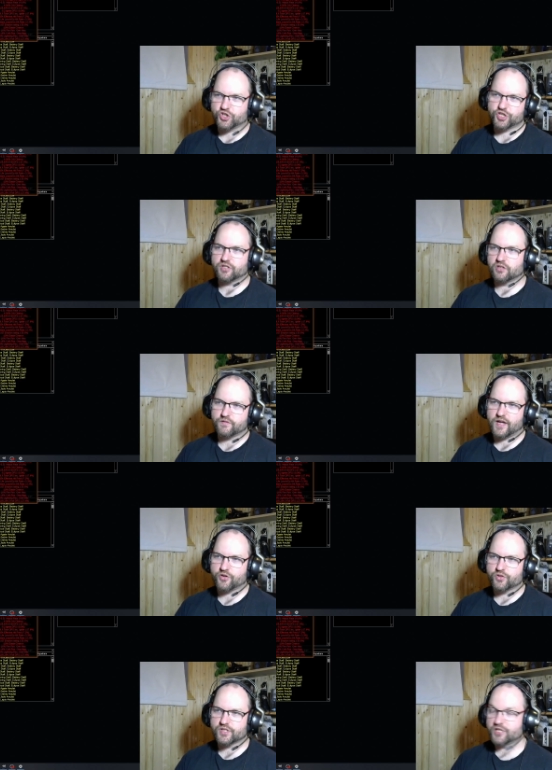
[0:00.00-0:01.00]
a shit ton of
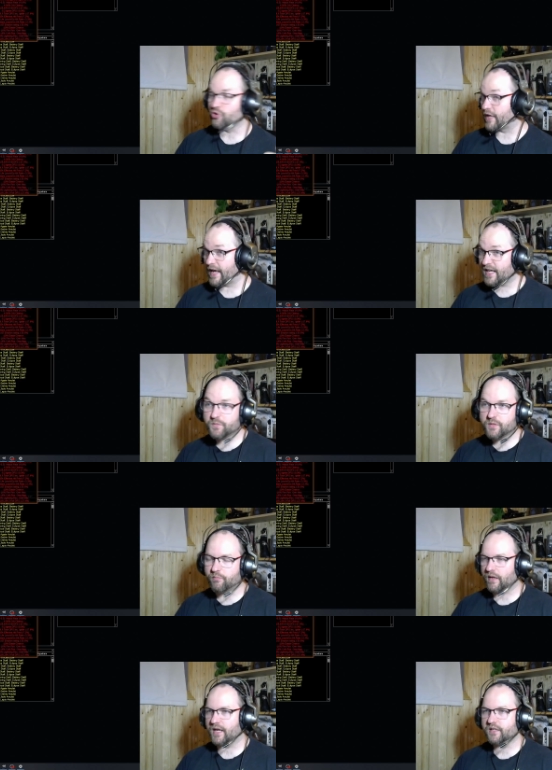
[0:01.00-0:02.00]
accuracy, you can't be
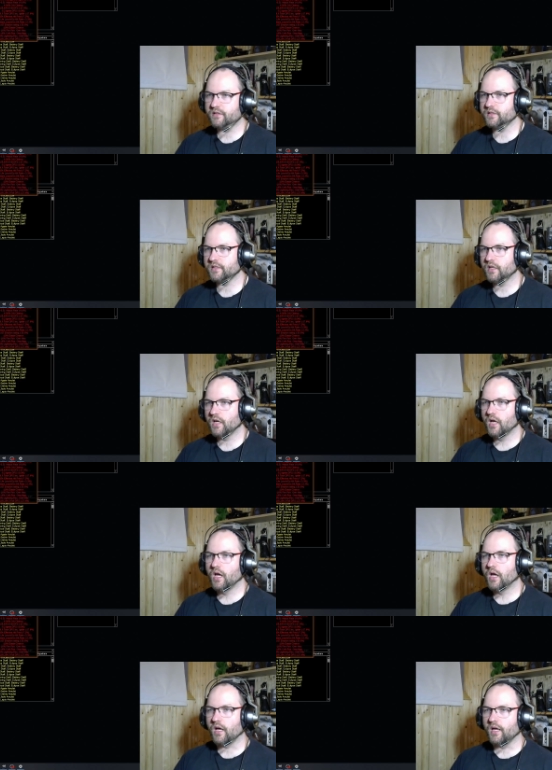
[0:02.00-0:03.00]
blinded,
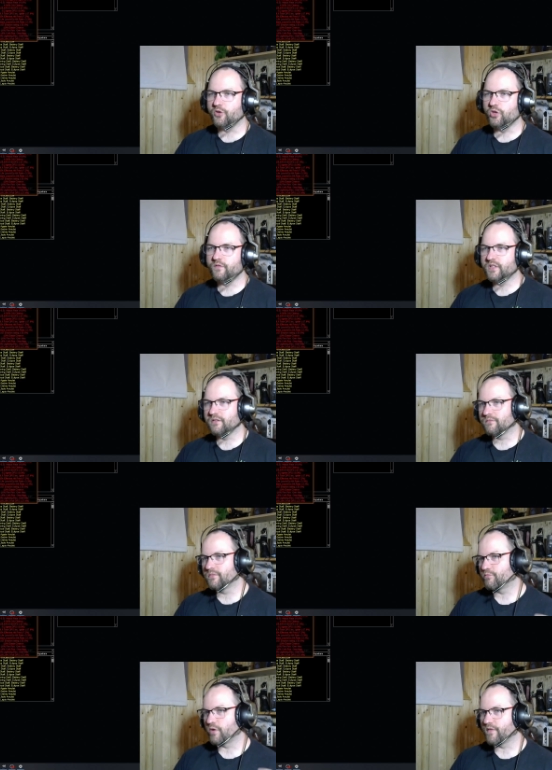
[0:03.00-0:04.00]
and you even
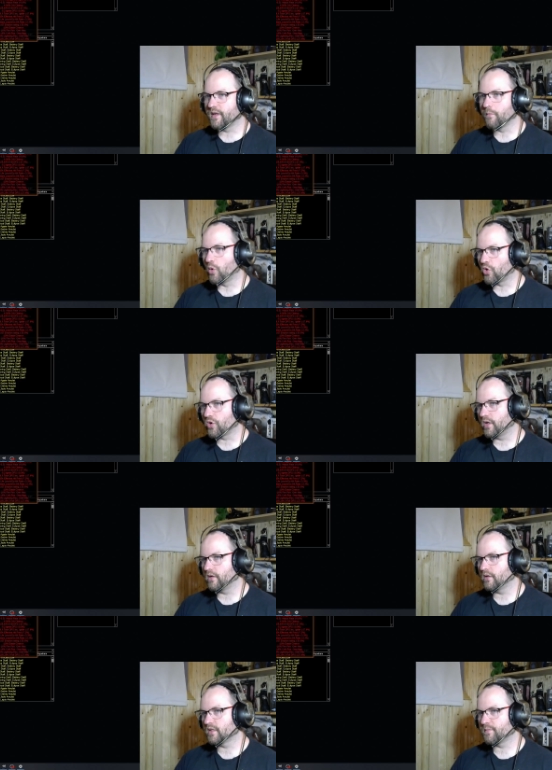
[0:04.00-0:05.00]
prevent more
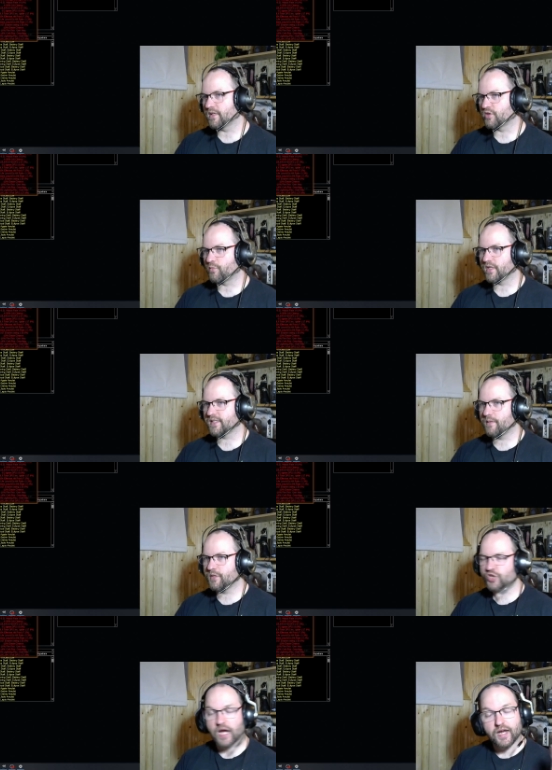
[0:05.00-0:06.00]
spell suppress
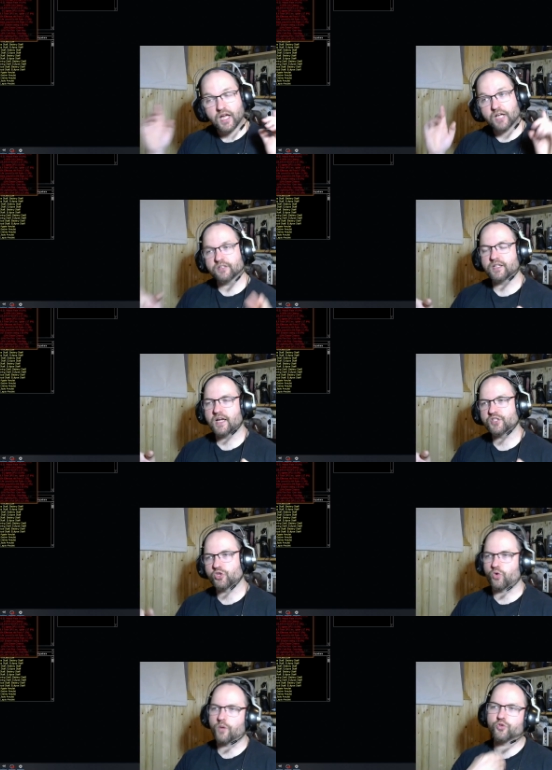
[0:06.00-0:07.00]
damage. I got a nice
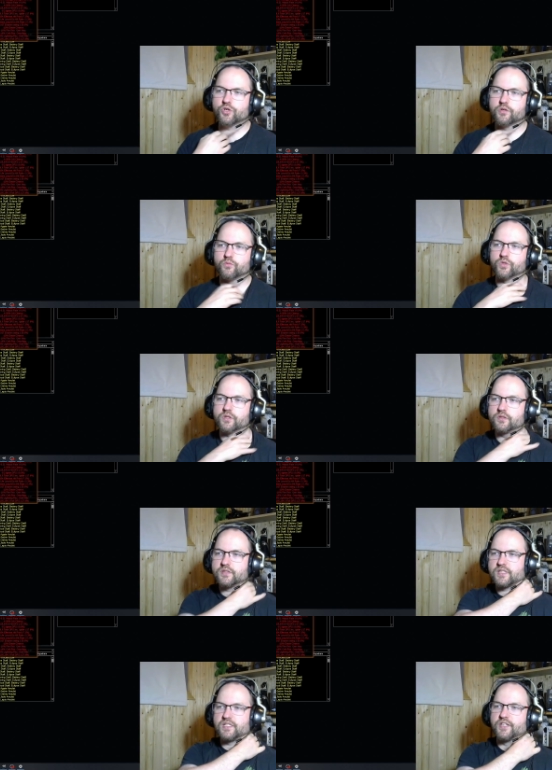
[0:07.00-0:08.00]
corruption with
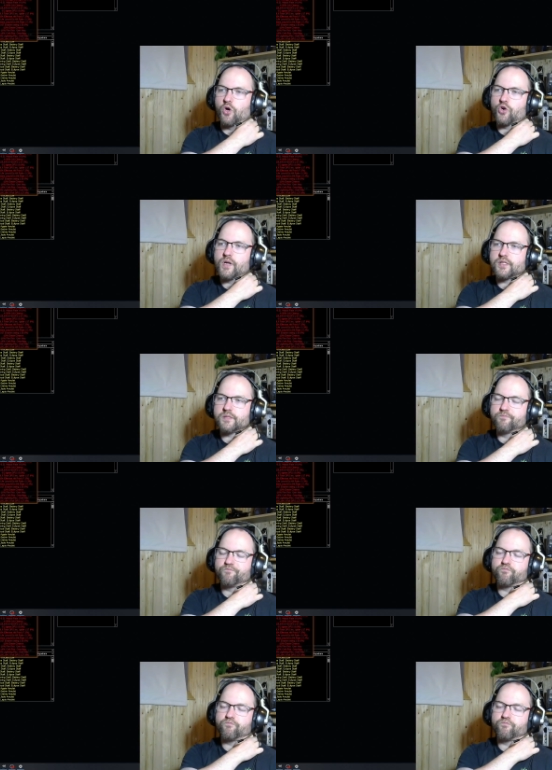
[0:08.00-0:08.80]
16 all res,